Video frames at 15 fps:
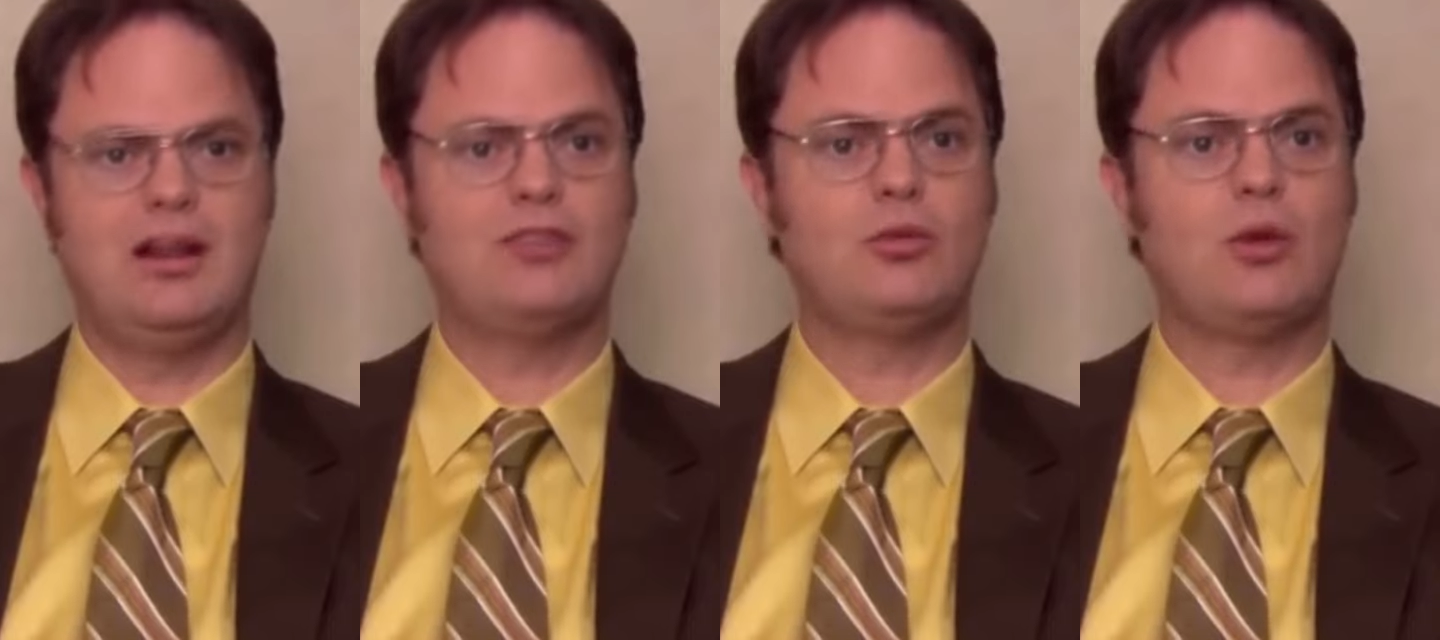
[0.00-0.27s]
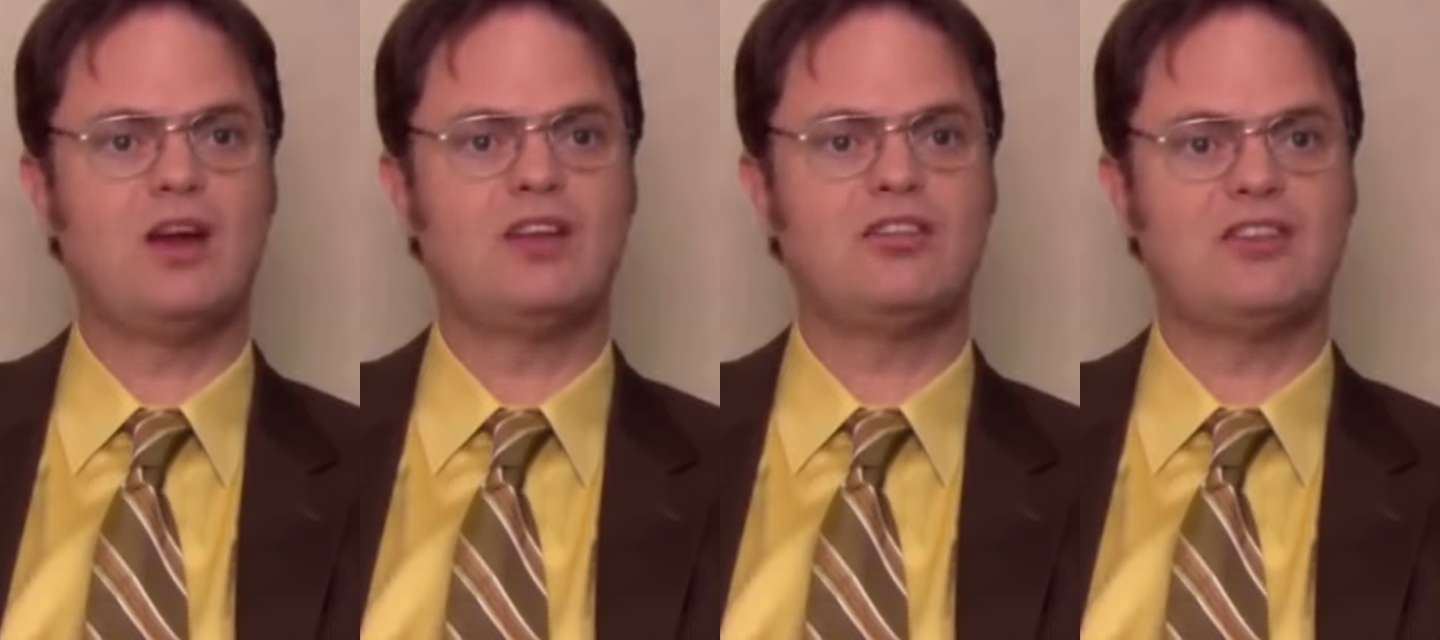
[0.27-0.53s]

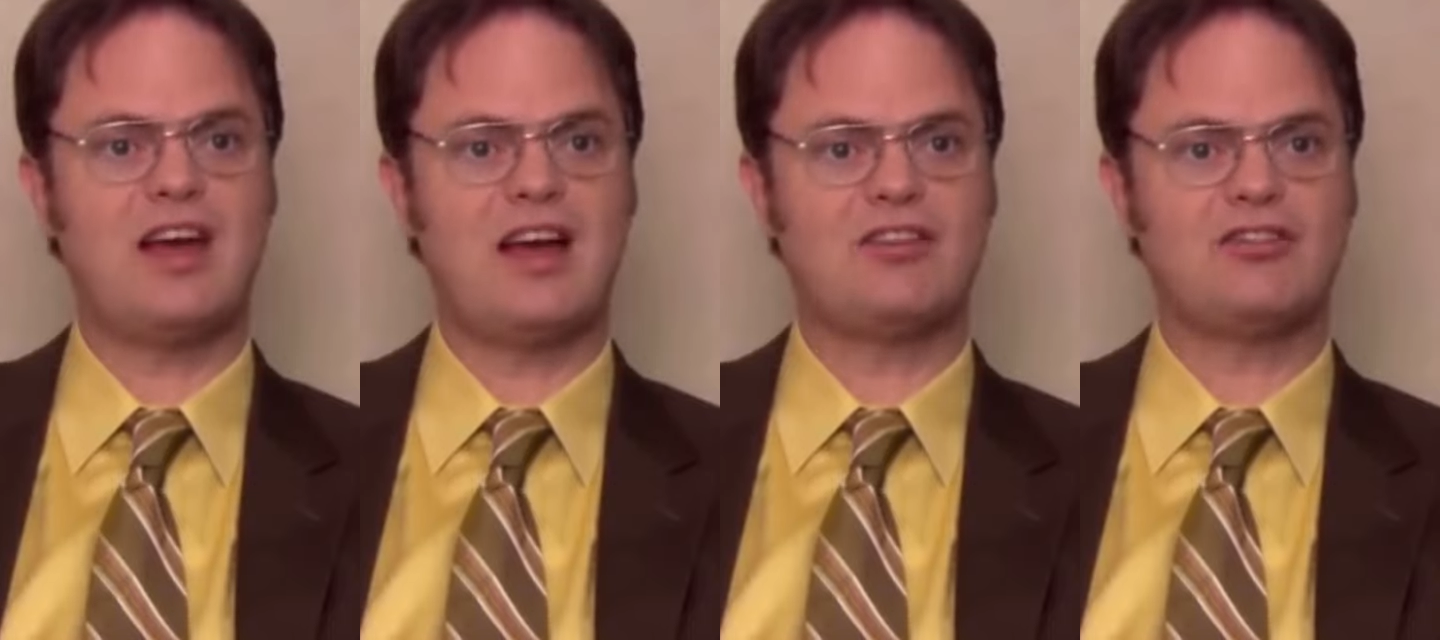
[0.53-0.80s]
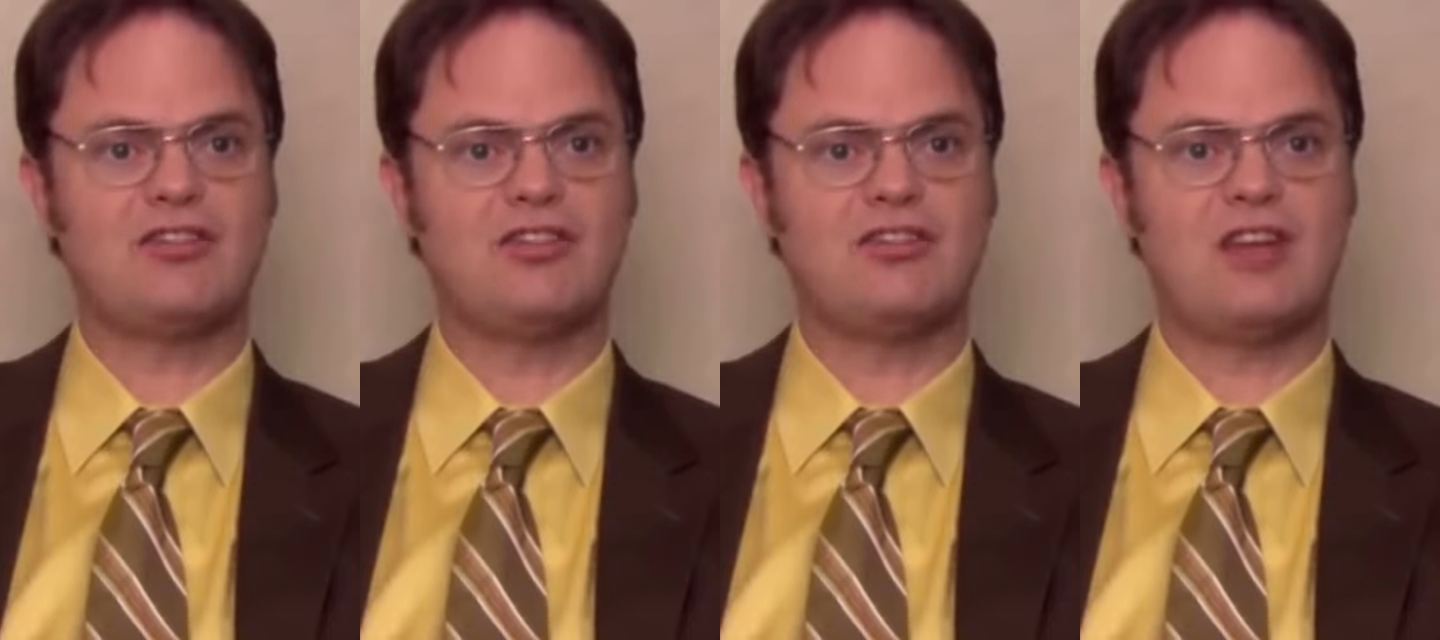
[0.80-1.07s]
That's where I
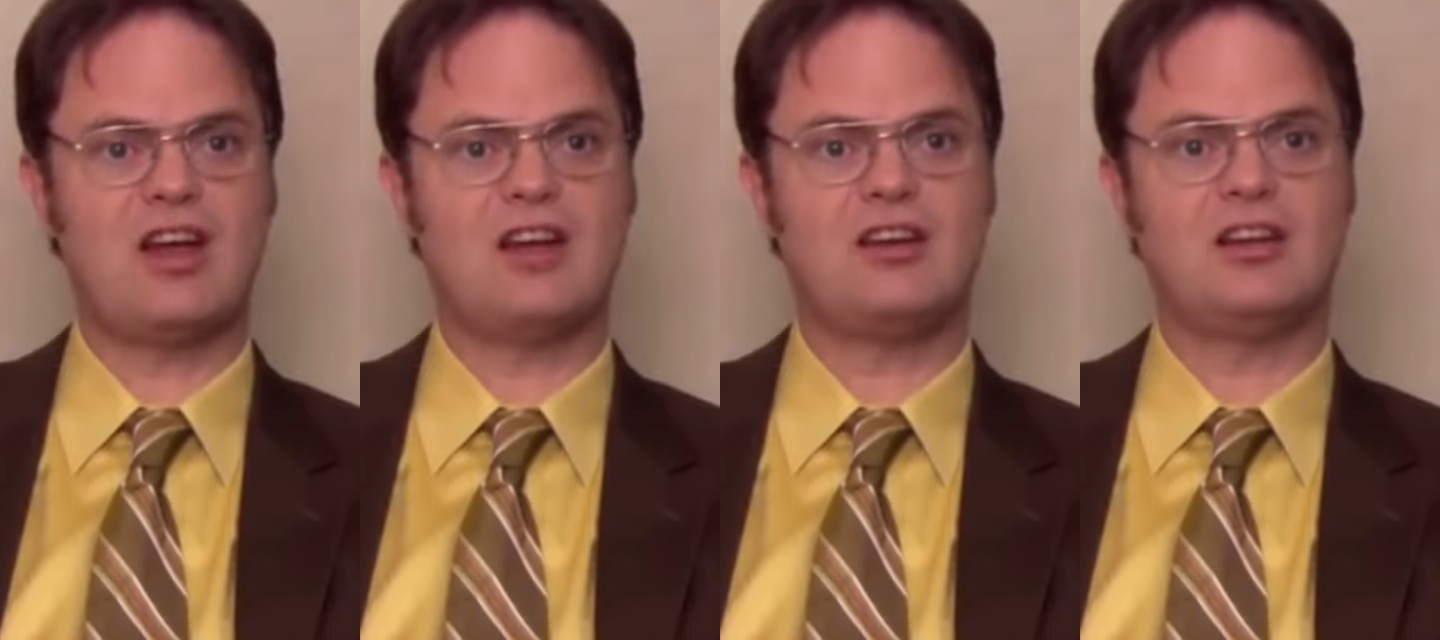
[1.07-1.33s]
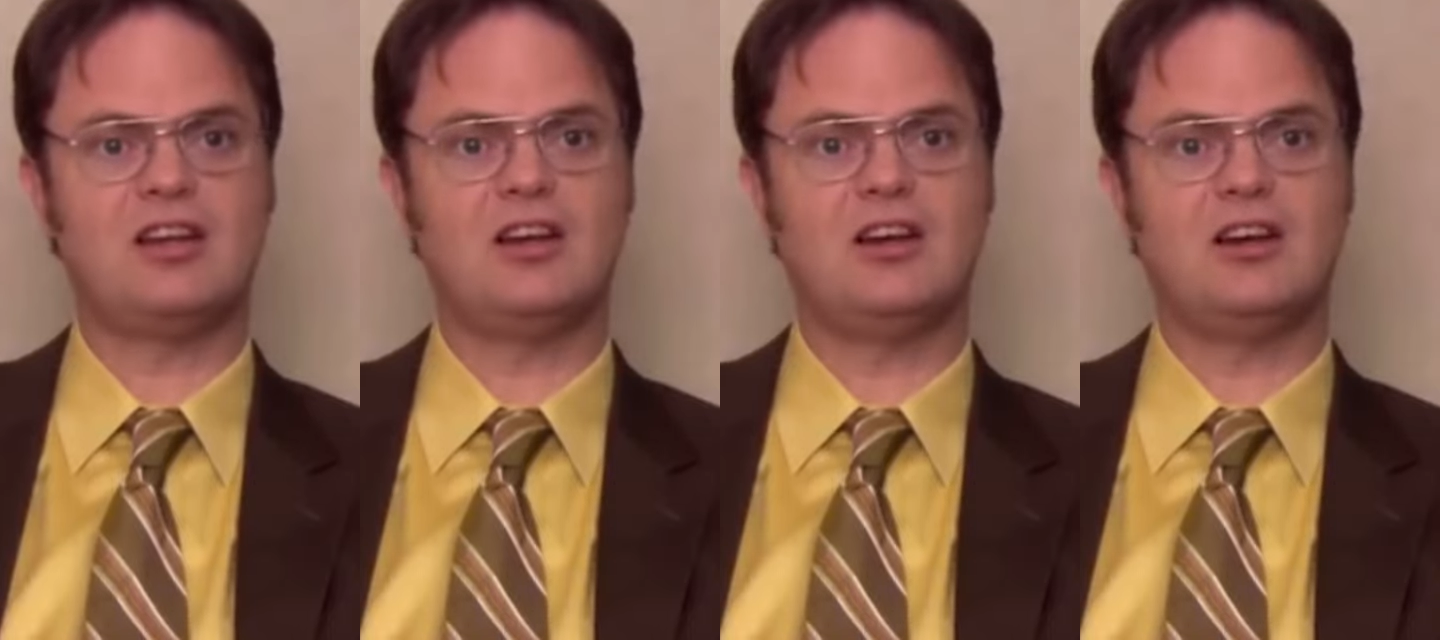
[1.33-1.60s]
stash the
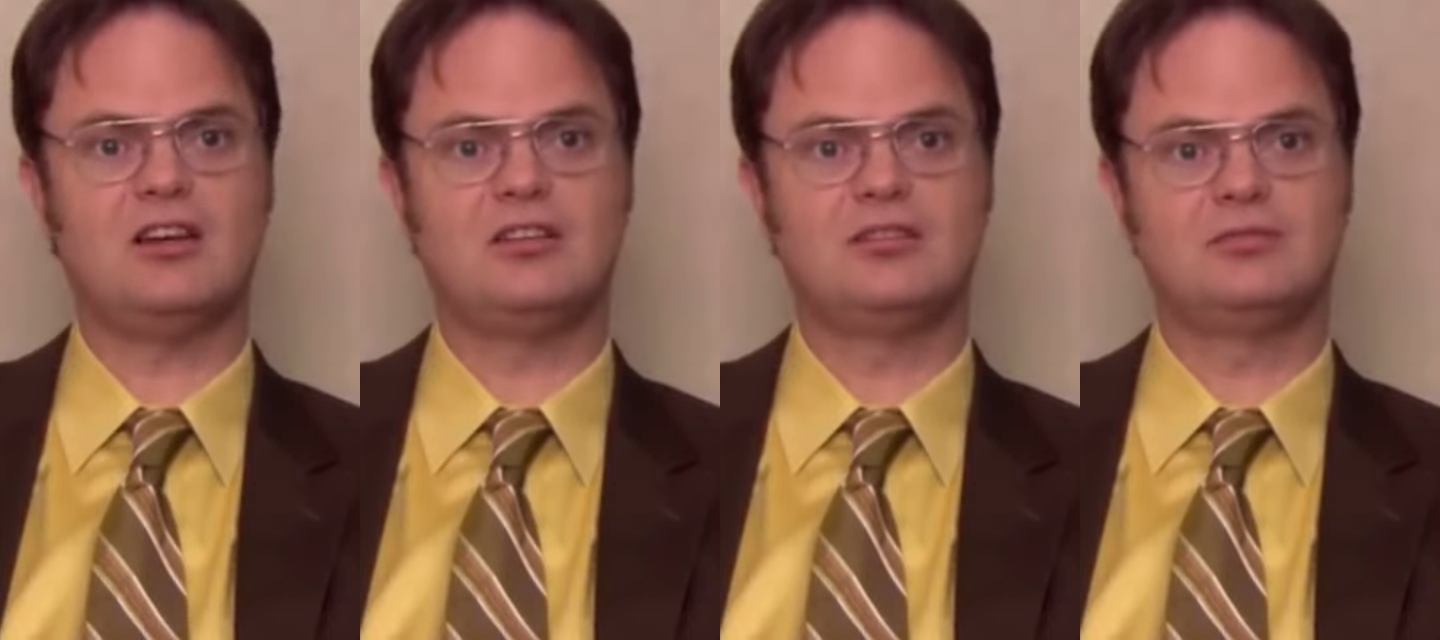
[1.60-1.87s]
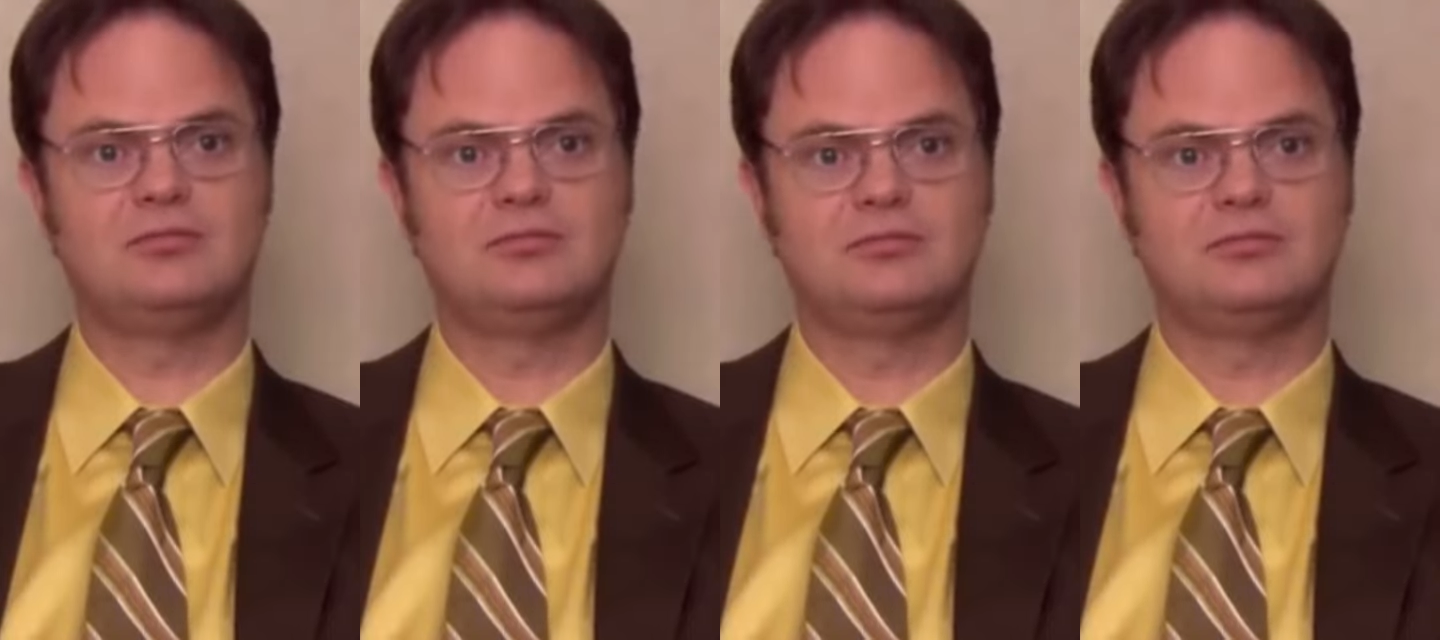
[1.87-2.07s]
chandelier.